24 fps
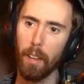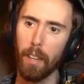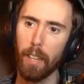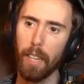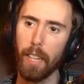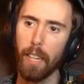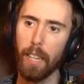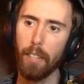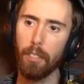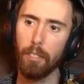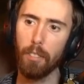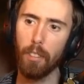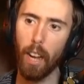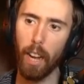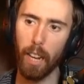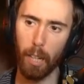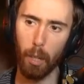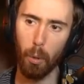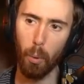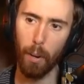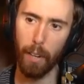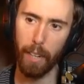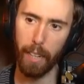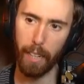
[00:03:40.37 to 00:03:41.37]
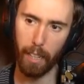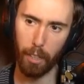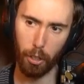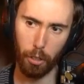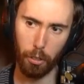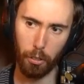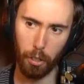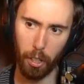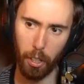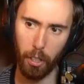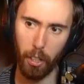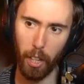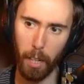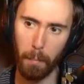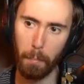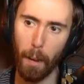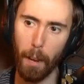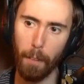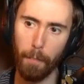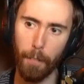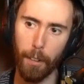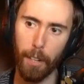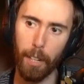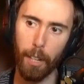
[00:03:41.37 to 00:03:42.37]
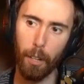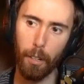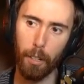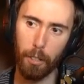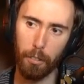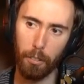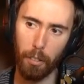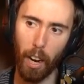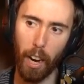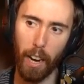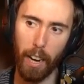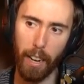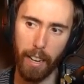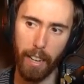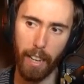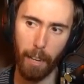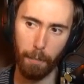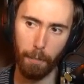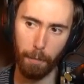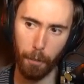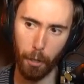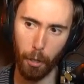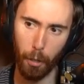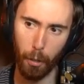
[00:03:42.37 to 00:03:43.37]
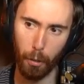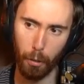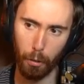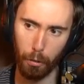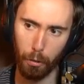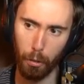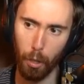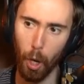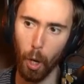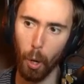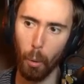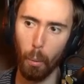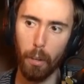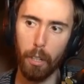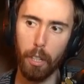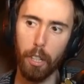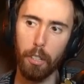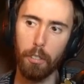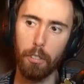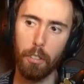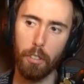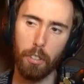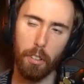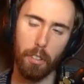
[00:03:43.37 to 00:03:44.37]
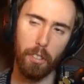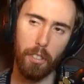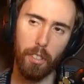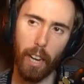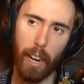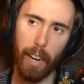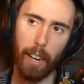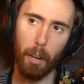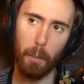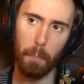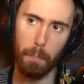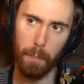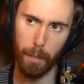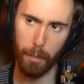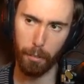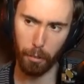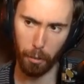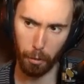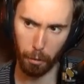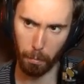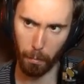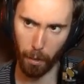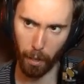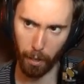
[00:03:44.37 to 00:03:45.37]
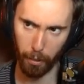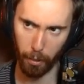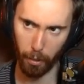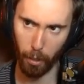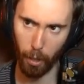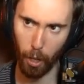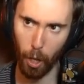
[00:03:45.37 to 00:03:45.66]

He's not quitting, it's just a clickbait video designed to get views, which is his entire business model.